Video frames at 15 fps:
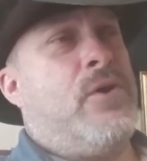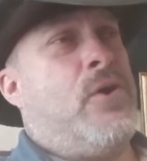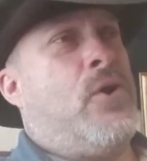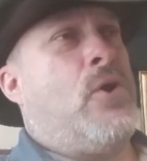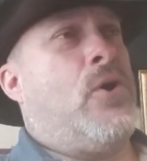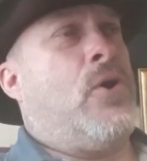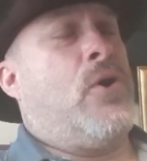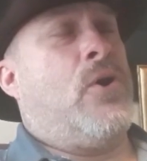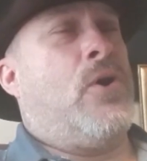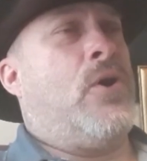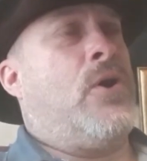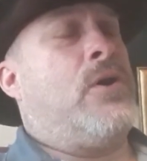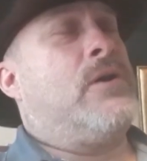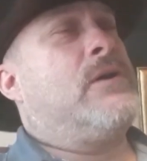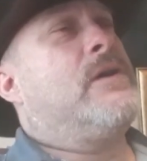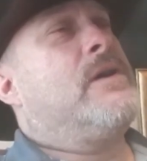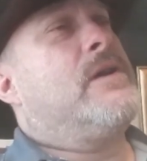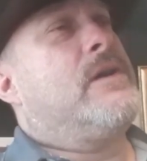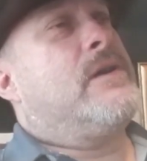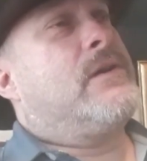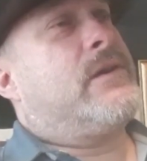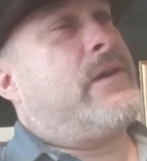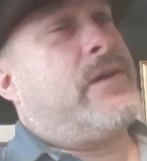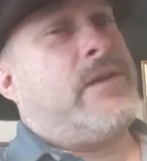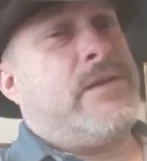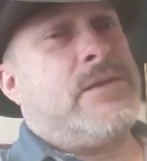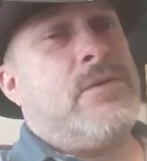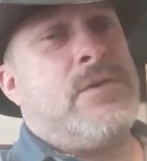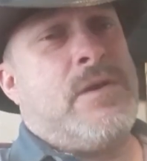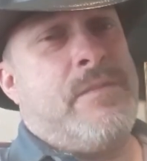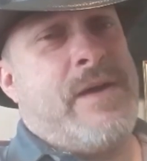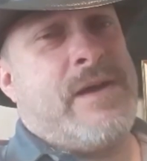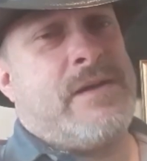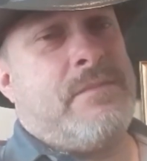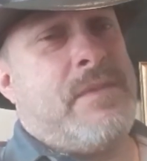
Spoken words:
Yeah, that's going to come back to